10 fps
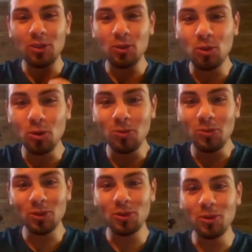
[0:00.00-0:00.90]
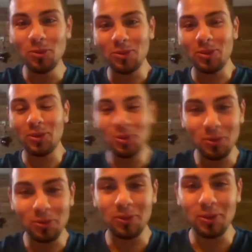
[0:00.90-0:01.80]
doom doom
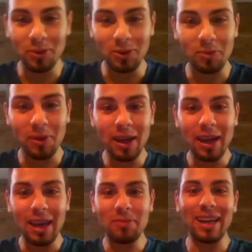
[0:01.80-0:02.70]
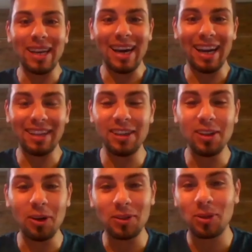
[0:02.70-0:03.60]
doom doom but i didn't
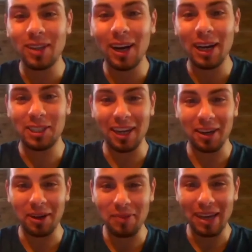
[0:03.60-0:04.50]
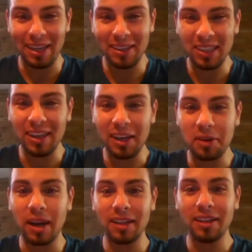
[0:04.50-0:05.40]
know it was heart chakra back in the day
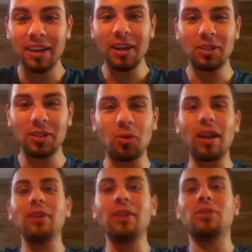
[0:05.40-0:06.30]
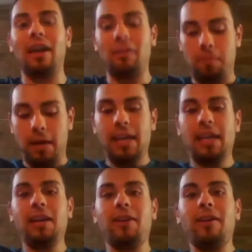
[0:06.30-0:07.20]
right so all i used to have pain
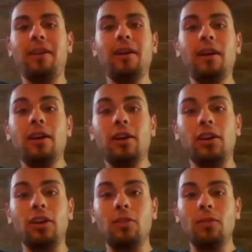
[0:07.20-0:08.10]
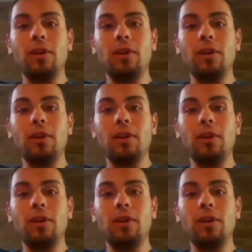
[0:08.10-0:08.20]
here you know